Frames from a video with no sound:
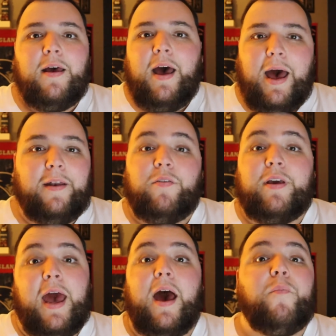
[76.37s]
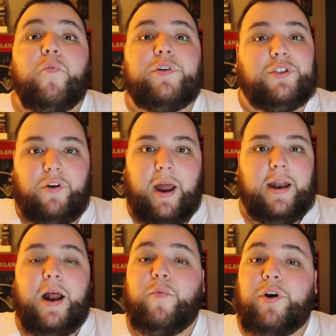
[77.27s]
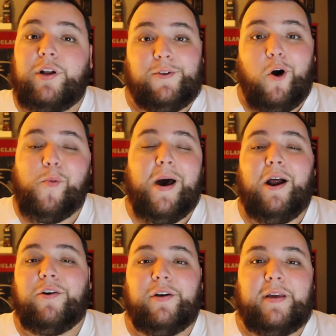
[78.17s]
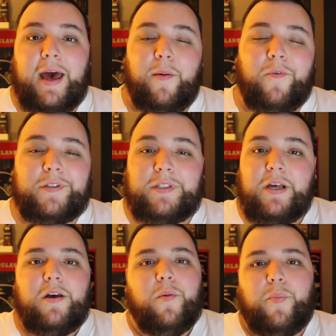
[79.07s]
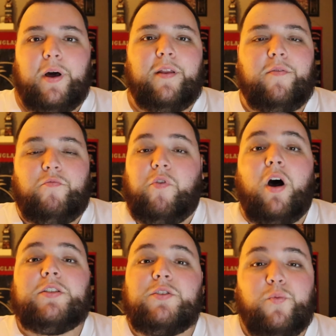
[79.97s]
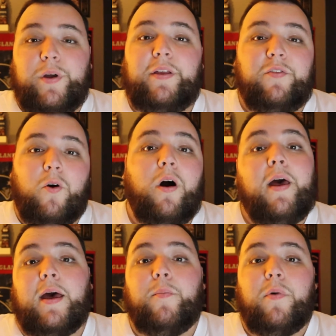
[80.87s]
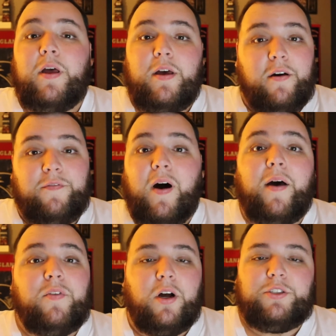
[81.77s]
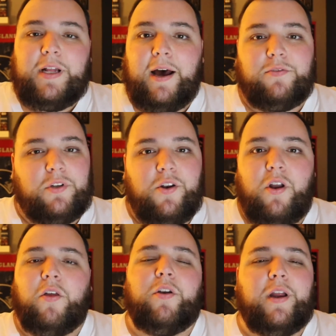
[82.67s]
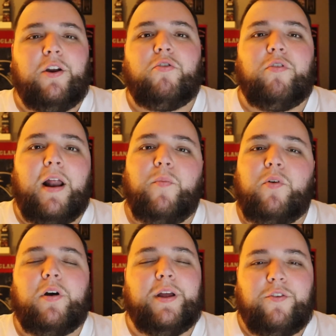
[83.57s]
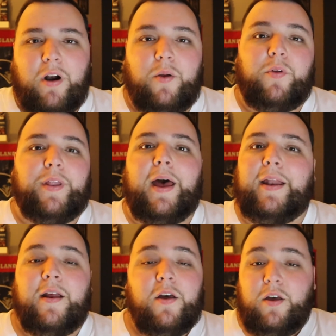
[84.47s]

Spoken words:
And Cam was great, and we're going to talk about how good Cam was. But Russ, we saw him 5 touchdowns, another incredible night.